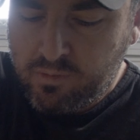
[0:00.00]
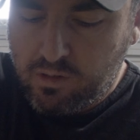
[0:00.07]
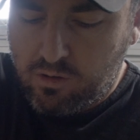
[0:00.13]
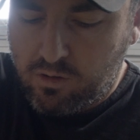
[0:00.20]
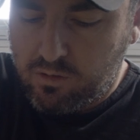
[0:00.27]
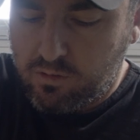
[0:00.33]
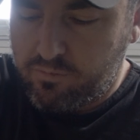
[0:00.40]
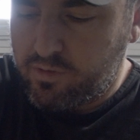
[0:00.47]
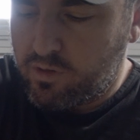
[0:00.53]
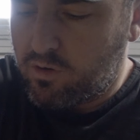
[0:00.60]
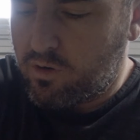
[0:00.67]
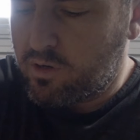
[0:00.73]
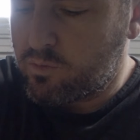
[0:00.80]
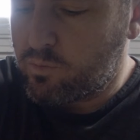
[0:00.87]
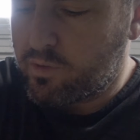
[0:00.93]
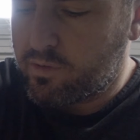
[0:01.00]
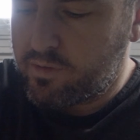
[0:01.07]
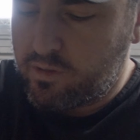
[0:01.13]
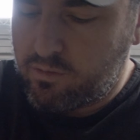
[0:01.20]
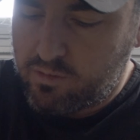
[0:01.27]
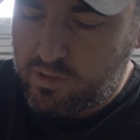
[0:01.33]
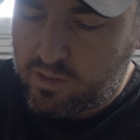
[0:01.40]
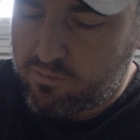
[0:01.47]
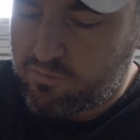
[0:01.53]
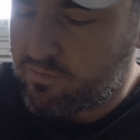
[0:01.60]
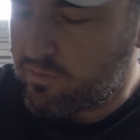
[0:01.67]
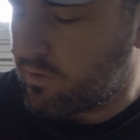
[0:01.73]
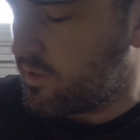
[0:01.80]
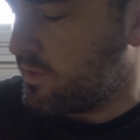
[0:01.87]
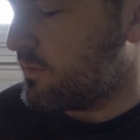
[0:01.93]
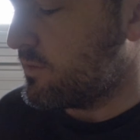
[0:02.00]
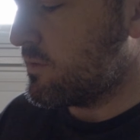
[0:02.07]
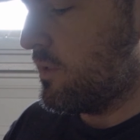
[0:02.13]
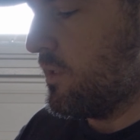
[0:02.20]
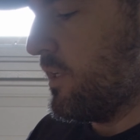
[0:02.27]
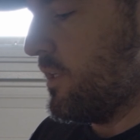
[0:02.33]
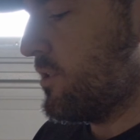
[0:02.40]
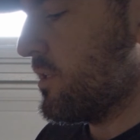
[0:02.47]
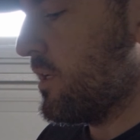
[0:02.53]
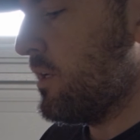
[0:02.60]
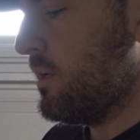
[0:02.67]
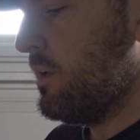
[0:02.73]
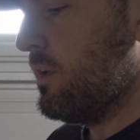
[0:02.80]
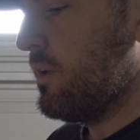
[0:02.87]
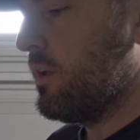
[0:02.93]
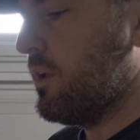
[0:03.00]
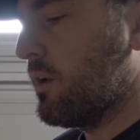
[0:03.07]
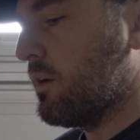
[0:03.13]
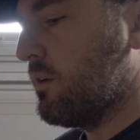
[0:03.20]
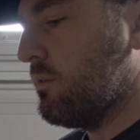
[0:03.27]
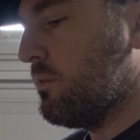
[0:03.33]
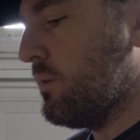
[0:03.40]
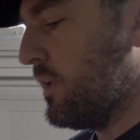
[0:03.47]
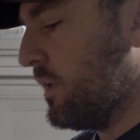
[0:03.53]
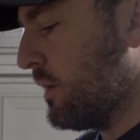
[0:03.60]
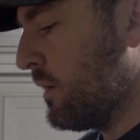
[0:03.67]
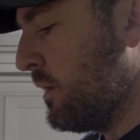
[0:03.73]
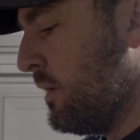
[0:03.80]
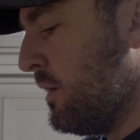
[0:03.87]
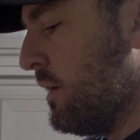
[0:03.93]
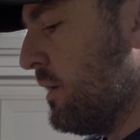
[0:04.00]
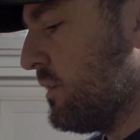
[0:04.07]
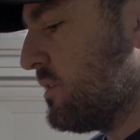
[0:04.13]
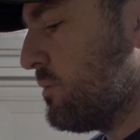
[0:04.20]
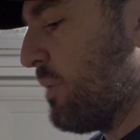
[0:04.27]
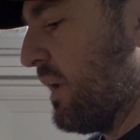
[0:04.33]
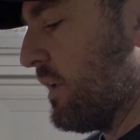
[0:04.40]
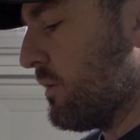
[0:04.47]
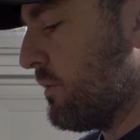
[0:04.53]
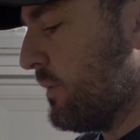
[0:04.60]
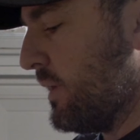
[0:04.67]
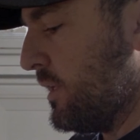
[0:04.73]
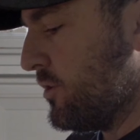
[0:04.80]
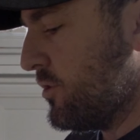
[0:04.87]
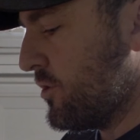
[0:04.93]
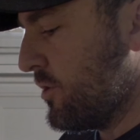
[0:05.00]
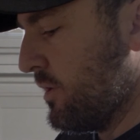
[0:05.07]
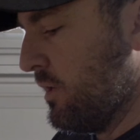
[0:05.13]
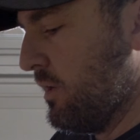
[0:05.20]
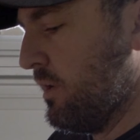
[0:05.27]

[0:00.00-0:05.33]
all of the hardware that you need for installation, including a spanner wrench,